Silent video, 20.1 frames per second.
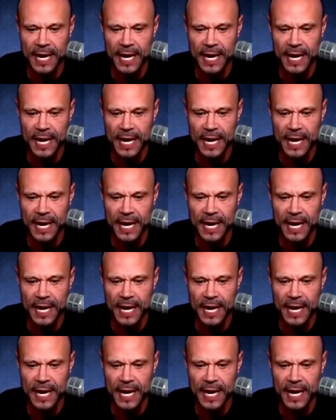
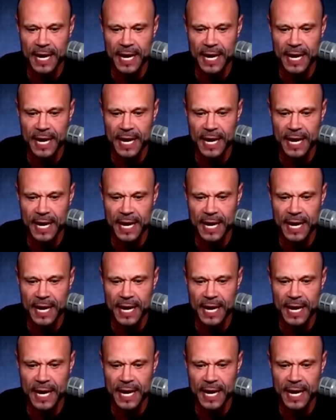
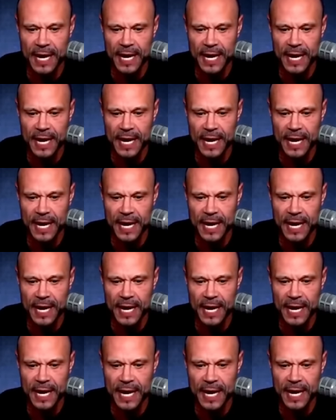
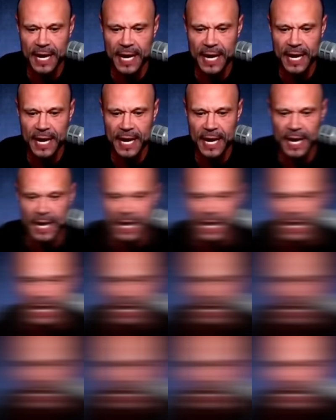
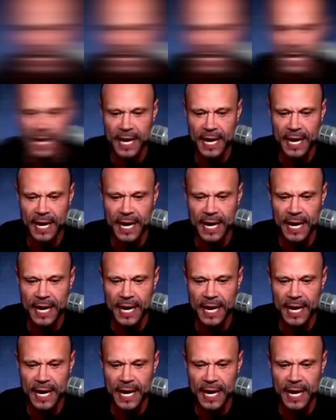
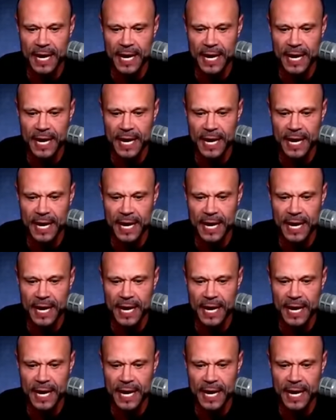
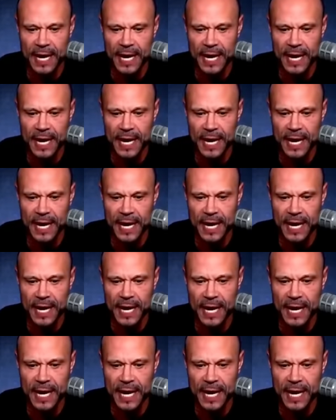
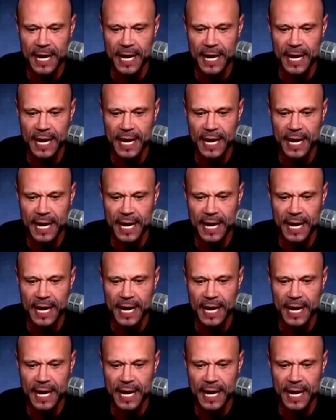(silent)